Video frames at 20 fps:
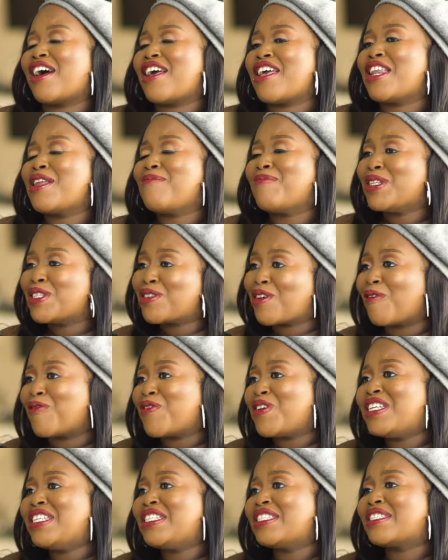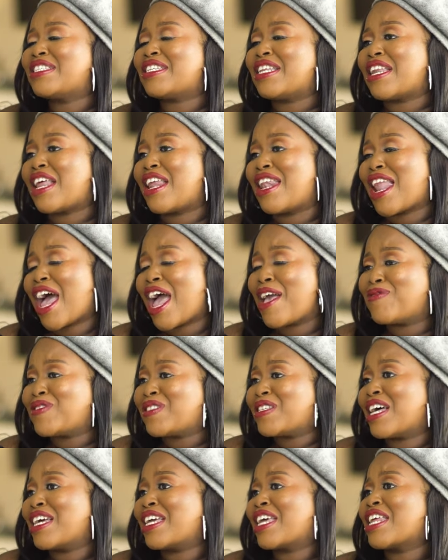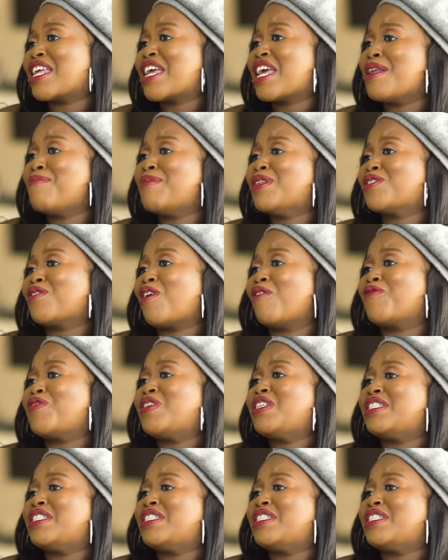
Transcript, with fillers: uh, elements of his lifestyle, getting elements of